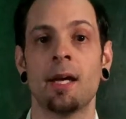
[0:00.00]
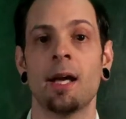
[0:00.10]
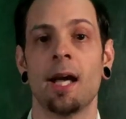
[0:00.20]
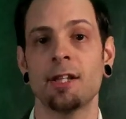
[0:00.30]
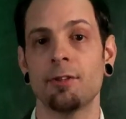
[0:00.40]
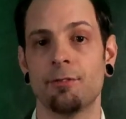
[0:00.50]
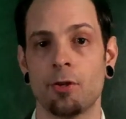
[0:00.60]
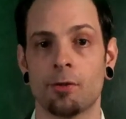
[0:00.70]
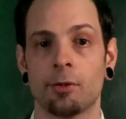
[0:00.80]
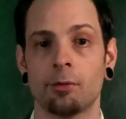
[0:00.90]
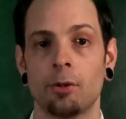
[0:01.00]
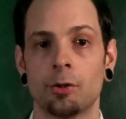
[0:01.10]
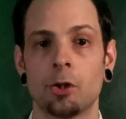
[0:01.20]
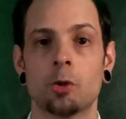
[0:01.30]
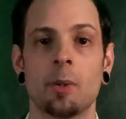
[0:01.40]
At the funeral,
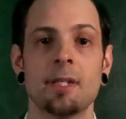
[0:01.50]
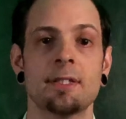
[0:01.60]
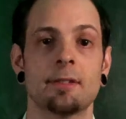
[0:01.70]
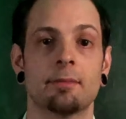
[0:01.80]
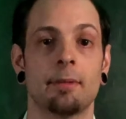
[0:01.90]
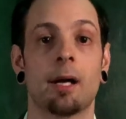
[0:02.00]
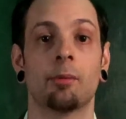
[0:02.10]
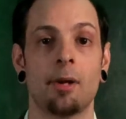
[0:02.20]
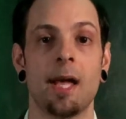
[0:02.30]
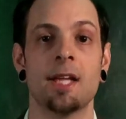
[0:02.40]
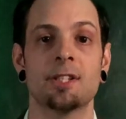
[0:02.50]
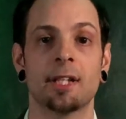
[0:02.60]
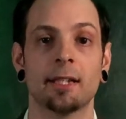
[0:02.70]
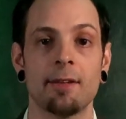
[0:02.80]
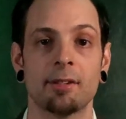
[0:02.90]
the twins, now aged
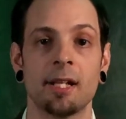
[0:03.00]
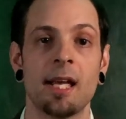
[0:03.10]
11,